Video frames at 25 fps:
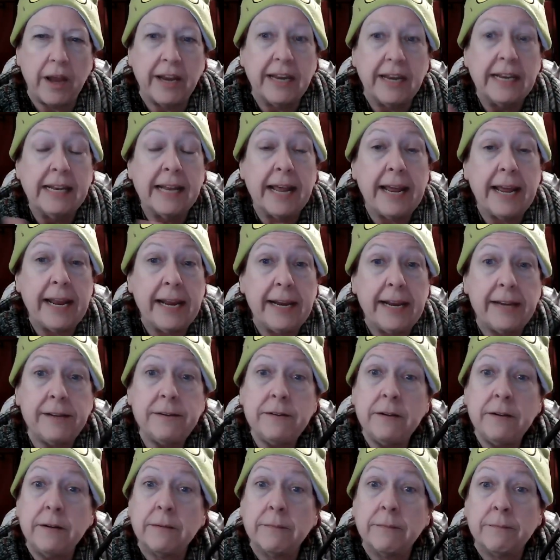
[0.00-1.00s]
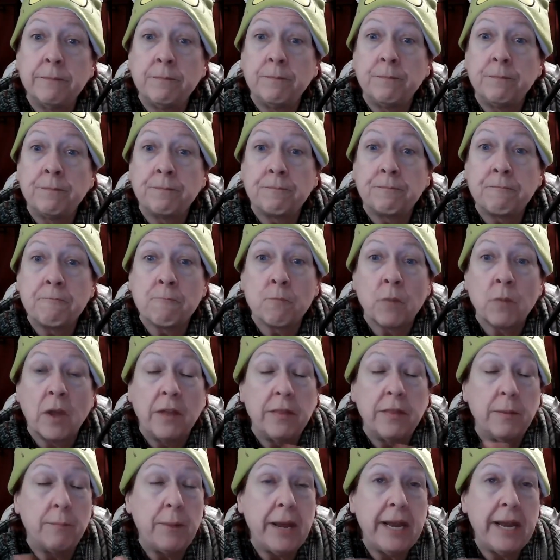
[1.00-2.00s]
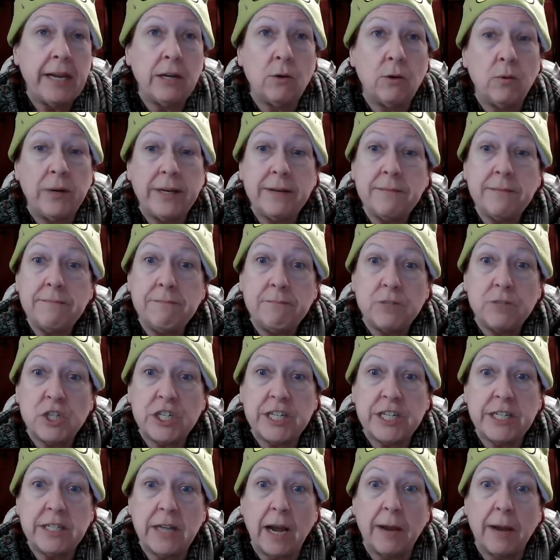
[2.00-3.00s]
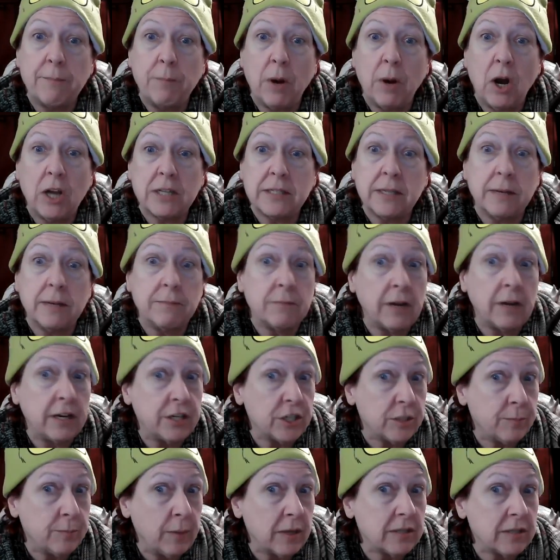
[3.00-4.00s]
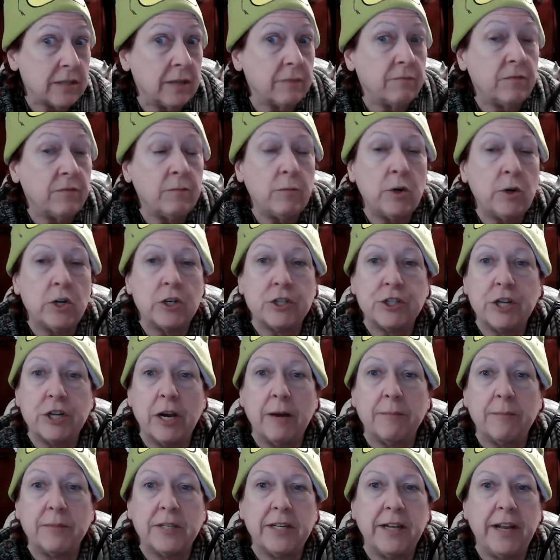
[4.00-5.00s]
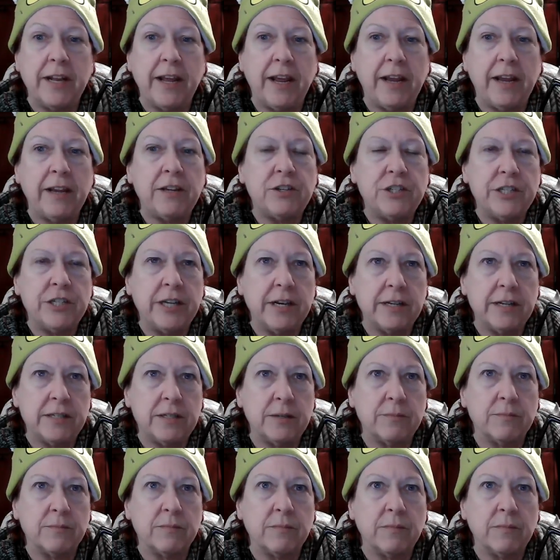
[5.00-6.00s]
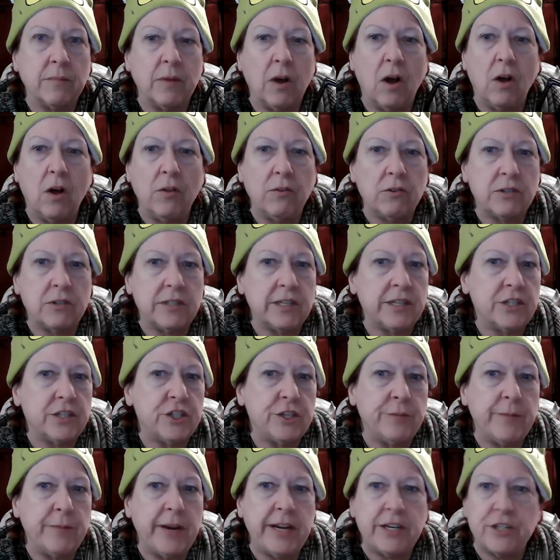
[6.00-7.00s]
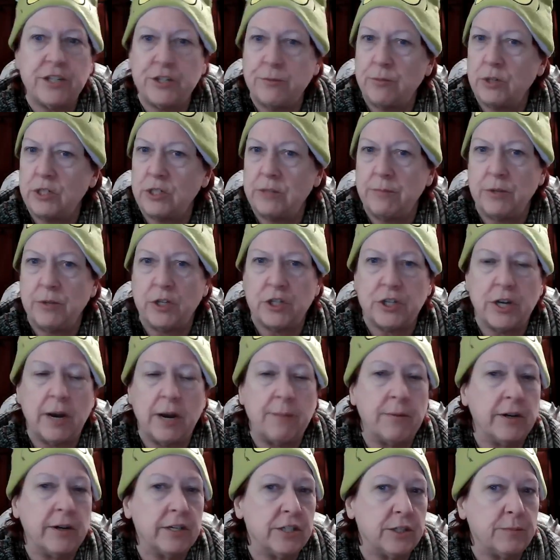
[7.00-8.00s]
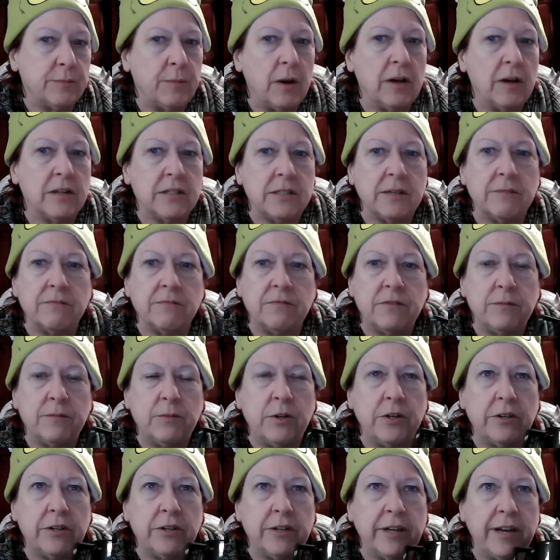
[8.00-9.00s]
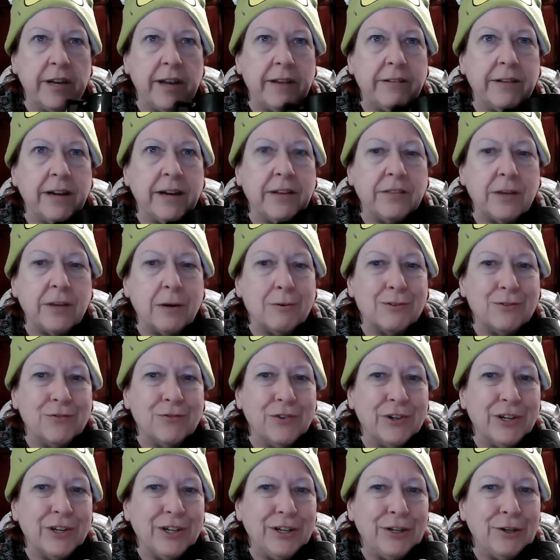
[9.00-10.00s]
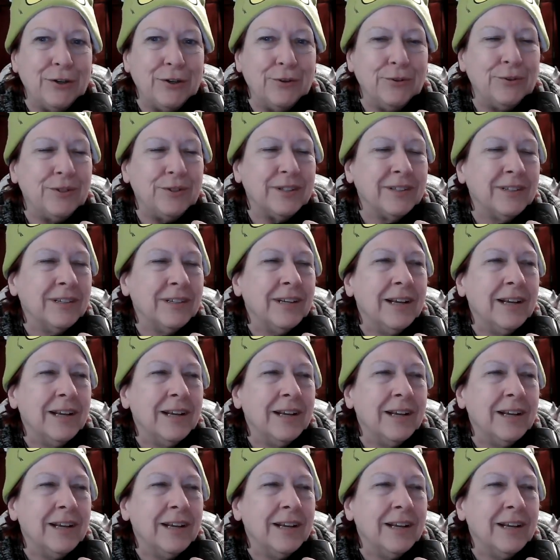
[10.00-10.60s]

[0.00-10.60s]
Elaine. The penguin, I just bought something from her shop today. She has some, all those things she makes, she puts them in her shop. And I just bought something from her today that I thought was very cute.